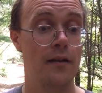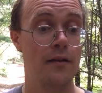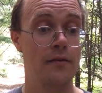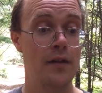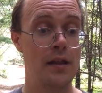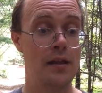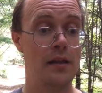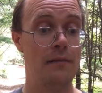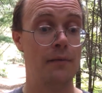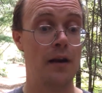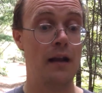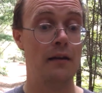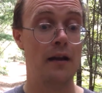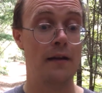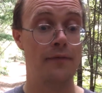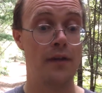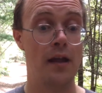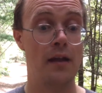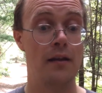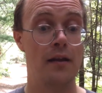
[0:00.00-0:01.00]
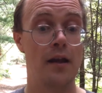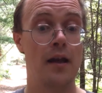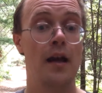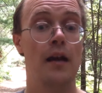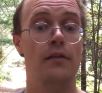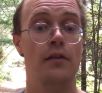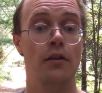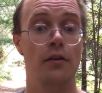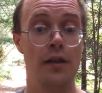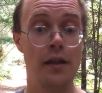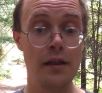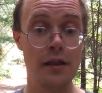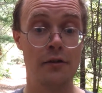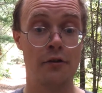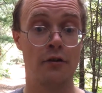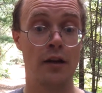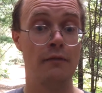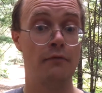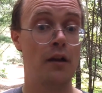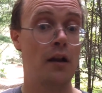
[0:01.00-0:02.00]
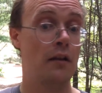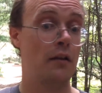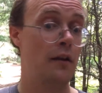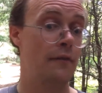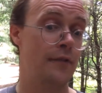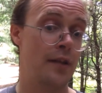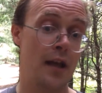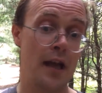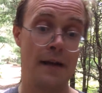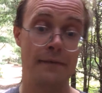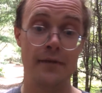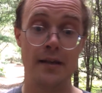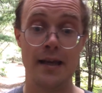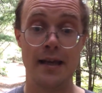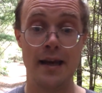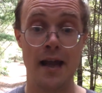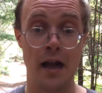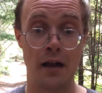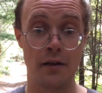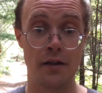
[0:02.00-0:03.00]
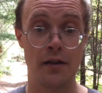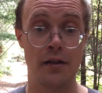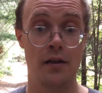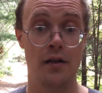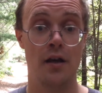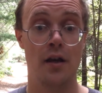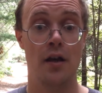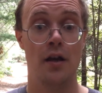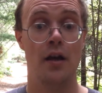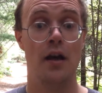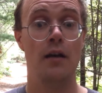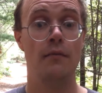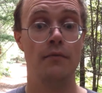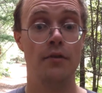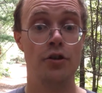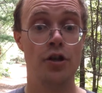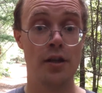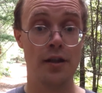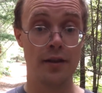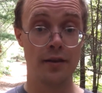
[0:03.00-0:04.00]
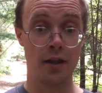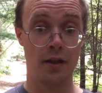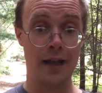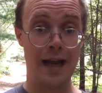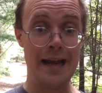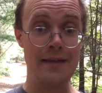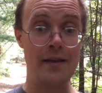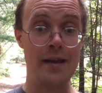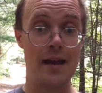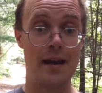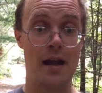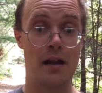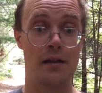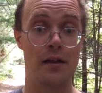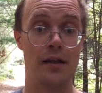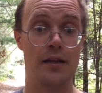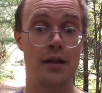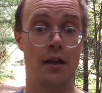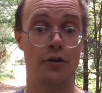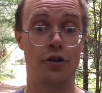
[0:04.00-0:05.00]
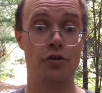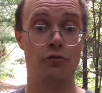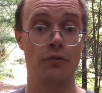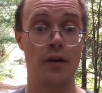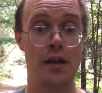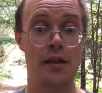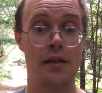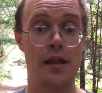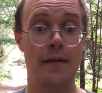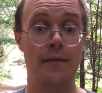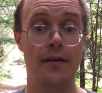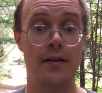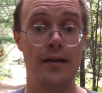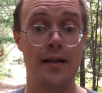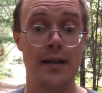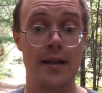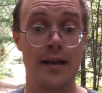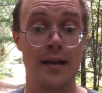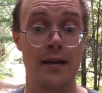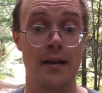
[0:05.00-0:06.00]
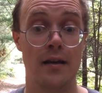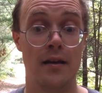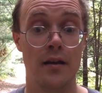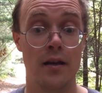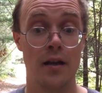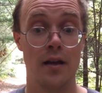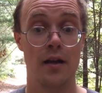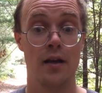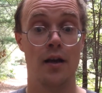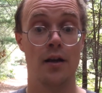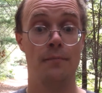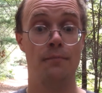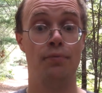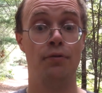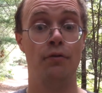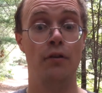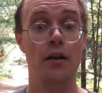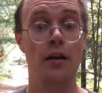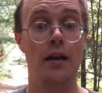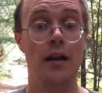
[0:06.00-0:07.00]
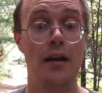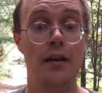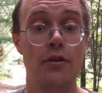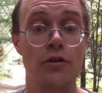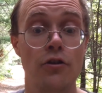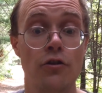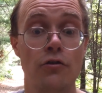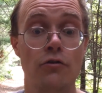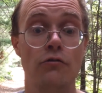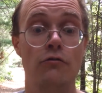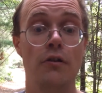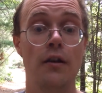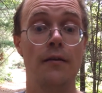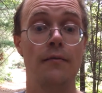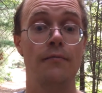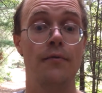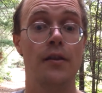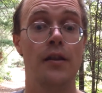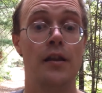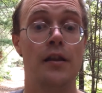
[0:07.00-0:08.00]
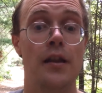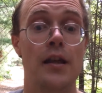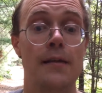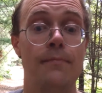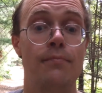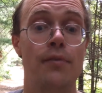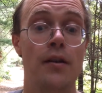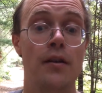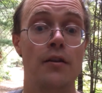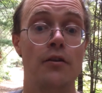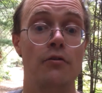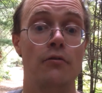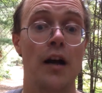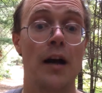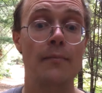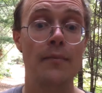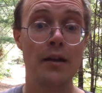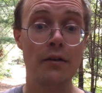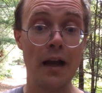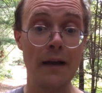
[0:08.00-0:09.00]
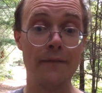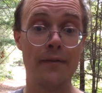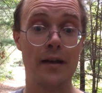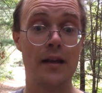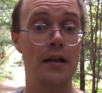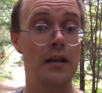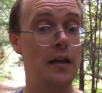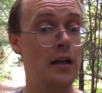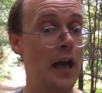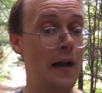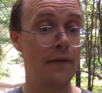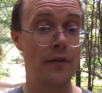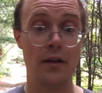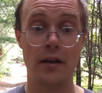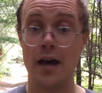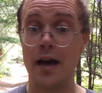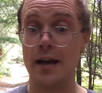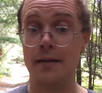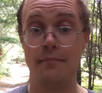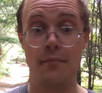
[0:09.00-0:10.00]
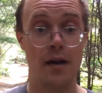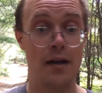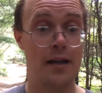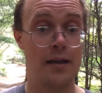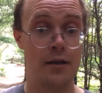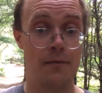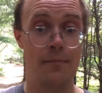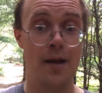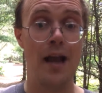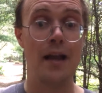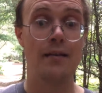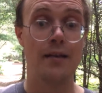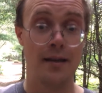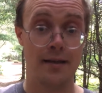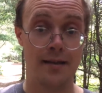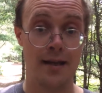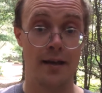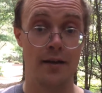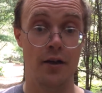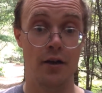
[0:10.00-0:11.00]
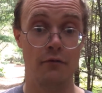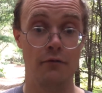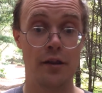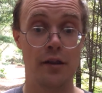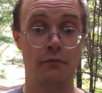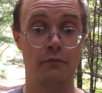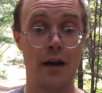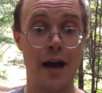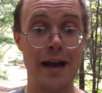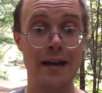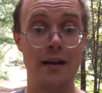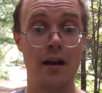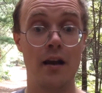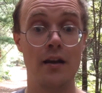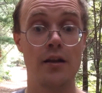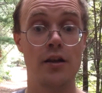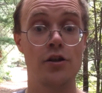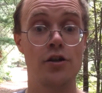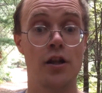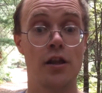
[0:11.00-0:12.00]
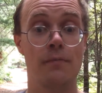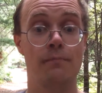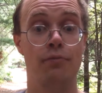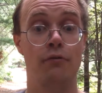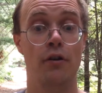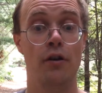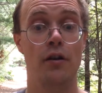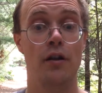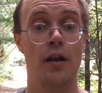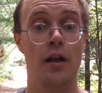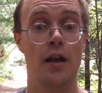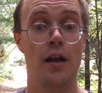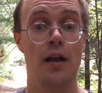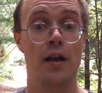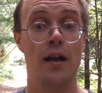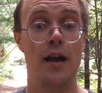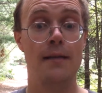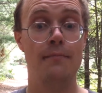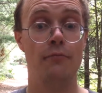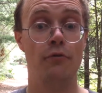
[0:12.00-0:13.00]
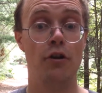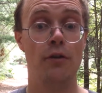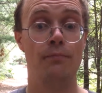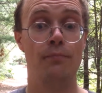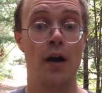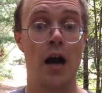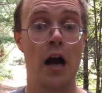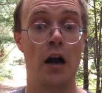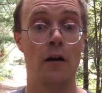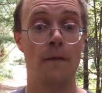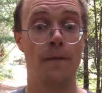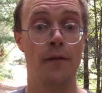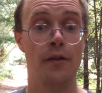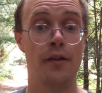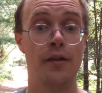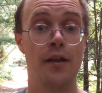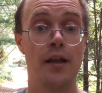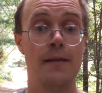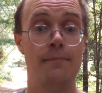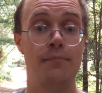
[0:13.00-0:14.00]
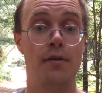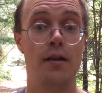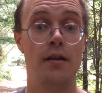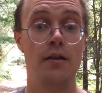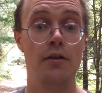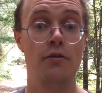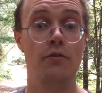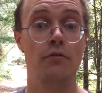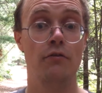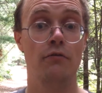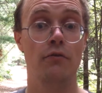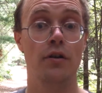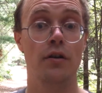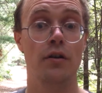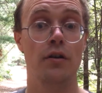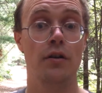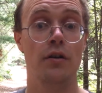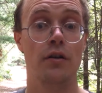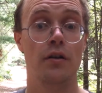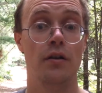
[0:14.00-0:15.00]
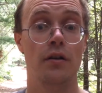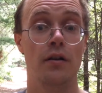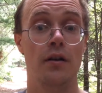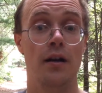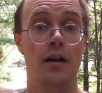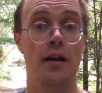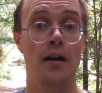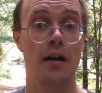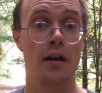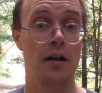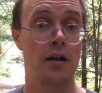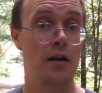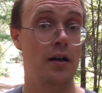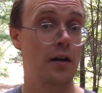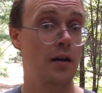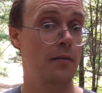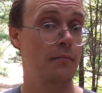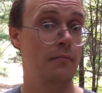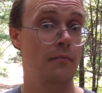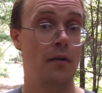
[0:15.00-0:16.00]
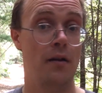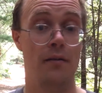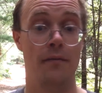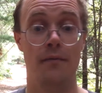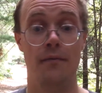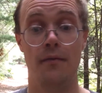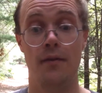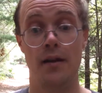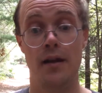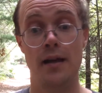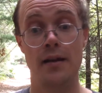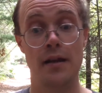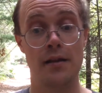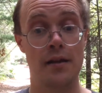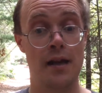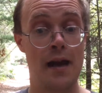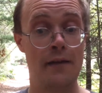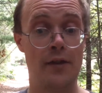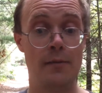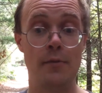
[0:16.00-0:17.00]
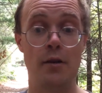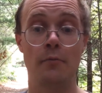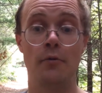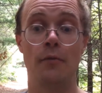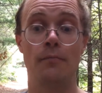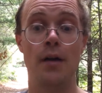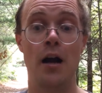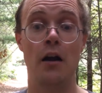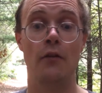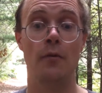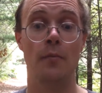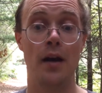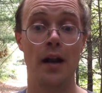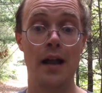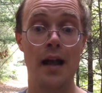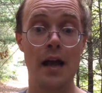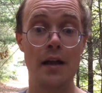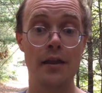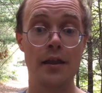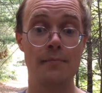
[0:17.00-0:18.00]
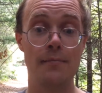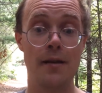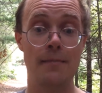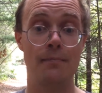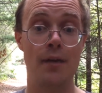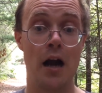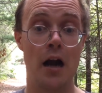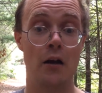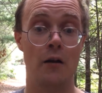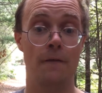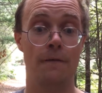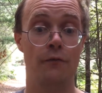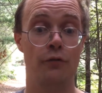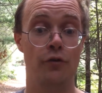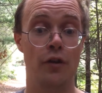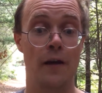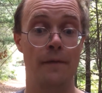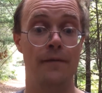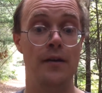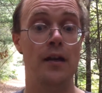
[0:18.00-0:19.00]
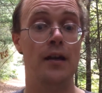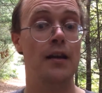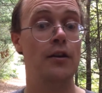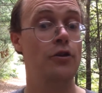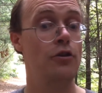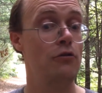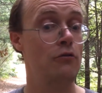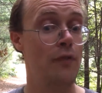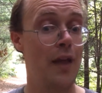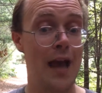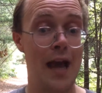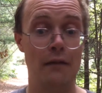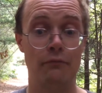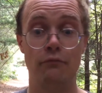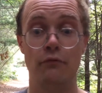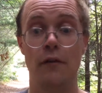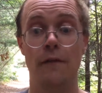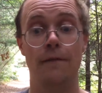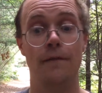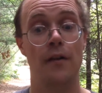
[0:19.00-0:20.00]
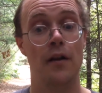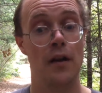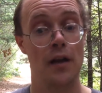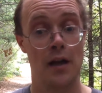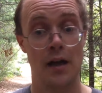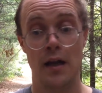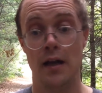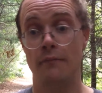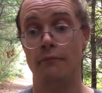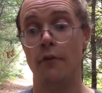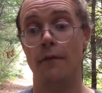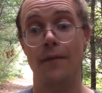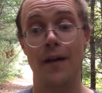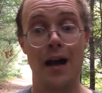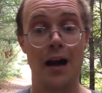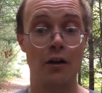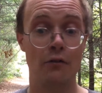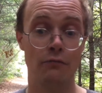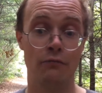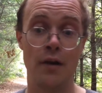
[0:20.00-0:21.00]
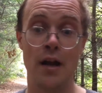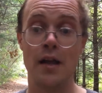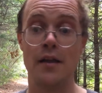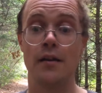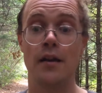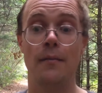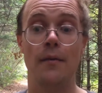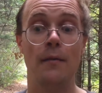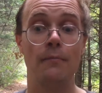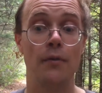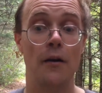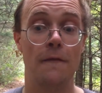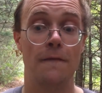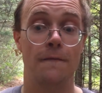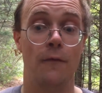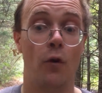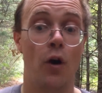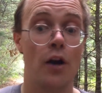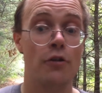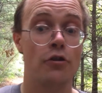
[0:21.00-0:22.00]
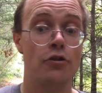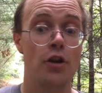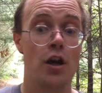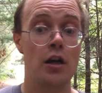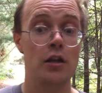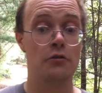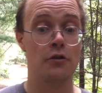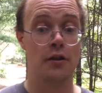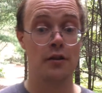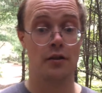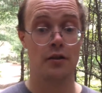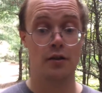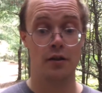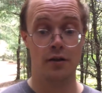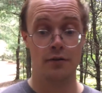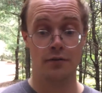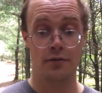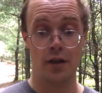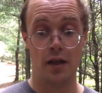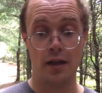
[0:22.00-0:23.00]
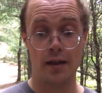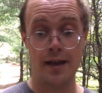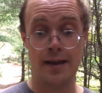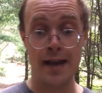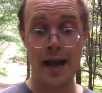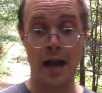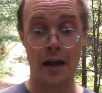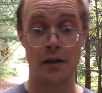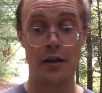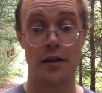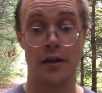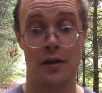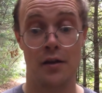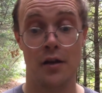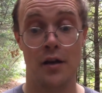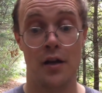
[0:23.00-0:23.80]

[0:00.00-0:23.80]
This is what I love to, and you know, this is certainly what I'd love to have in the NX. Just delay the NX until 2017. Put a new CPU. I mean, you a lot of money in the bank, Nintendo. So why not you just put a more powerful CPU? It doesn't have to be more powerful, but it has to be powerful enough, and you can do that without raising it above $400 on the NX.